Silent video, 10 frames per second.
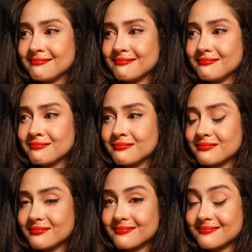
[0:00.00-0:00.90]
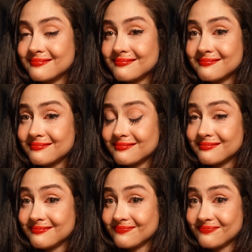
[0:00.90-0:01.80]

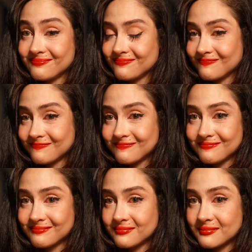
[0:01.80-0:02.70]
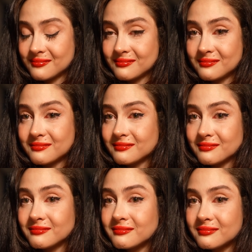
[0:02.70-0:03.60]

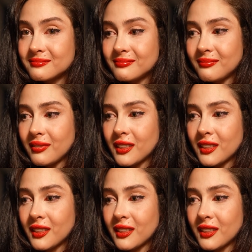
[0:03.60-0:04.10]
[no speech]